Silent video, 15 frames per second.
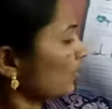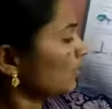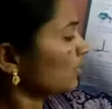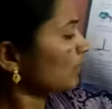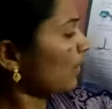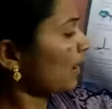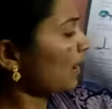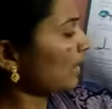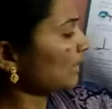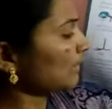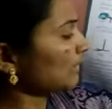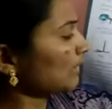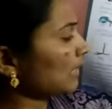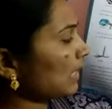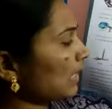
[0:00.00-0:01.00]

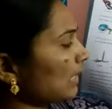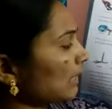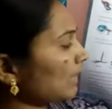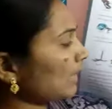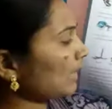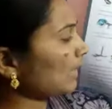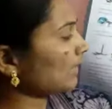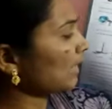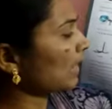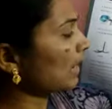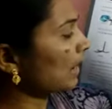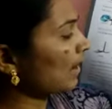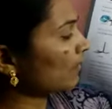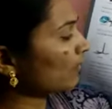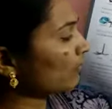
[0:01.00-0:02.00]
swan, duck, hen
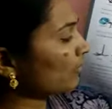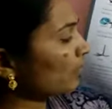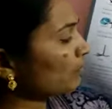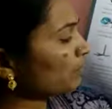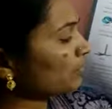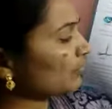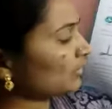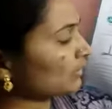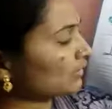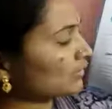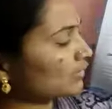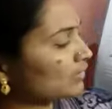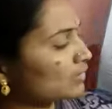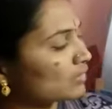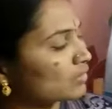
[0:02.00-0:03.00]
are having webbed feet.
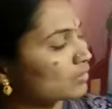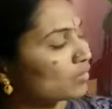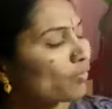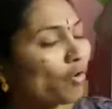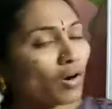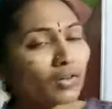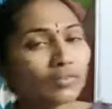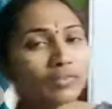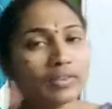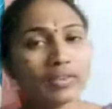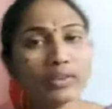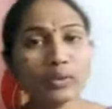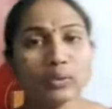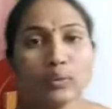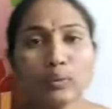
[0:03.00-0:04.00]
So what will
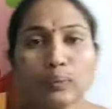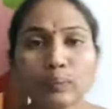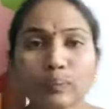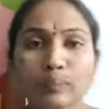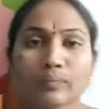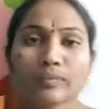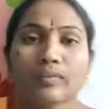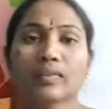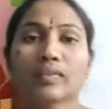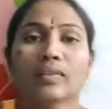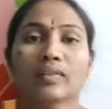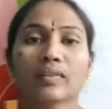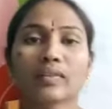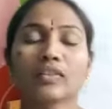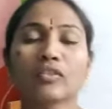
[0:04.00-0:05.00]
they do?
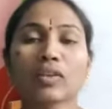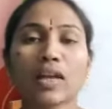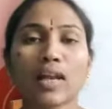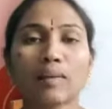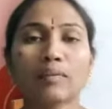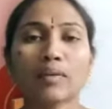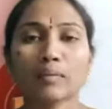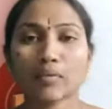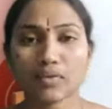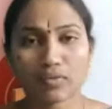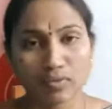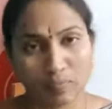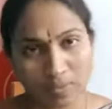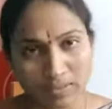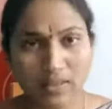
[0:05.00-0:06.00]
It will help them to
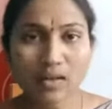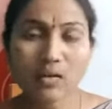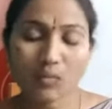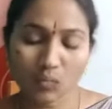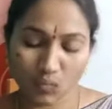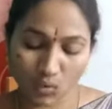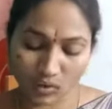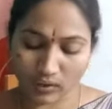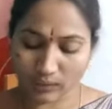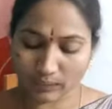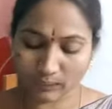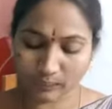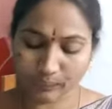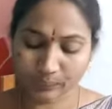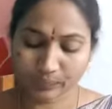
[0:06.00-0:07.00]
swim in the water.
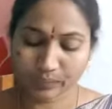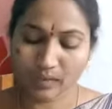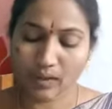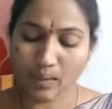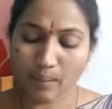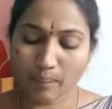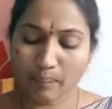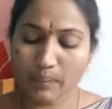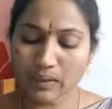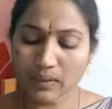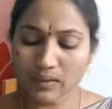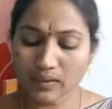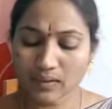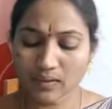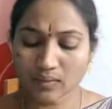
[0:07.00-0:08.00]

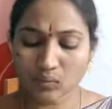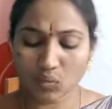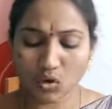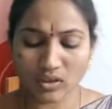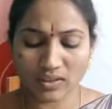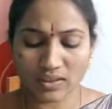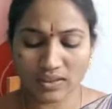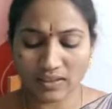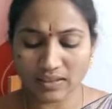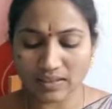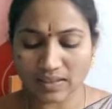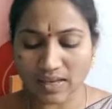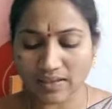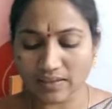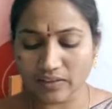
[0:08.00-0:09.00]
Bird watching is
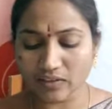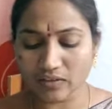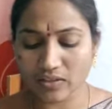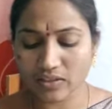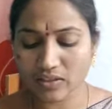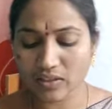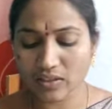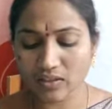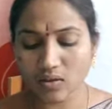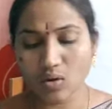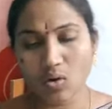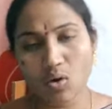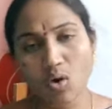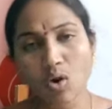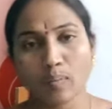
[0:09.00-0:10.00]
an interesting
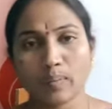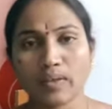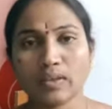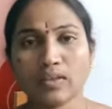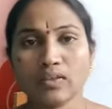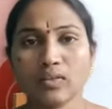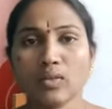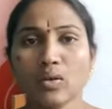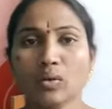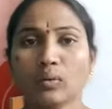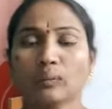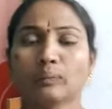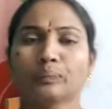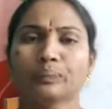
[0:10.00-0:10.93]
hobby. So